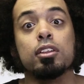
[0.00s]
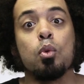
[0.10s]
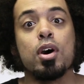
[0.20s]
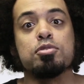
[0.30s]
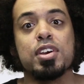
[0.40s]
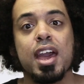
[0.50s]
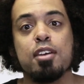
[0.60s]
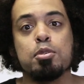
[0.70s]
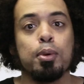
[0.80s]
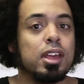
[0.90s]
the one thing
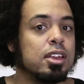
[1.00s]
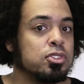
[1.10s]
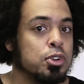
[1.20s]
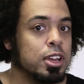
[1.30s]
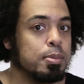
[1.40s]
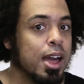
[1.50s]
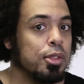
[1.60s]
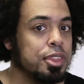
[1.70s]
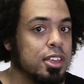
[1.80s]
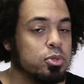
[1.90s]
everybody is talking
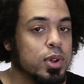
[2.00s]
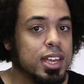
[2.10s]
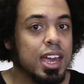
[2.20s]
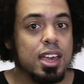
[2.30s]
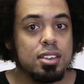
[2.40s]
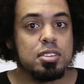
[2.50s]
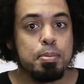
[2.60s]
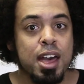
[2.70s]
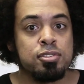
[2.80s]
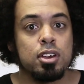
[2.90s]
about this week is the
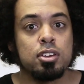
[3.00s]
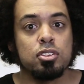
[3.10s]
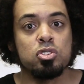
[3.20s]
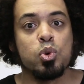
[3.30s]
Bathurst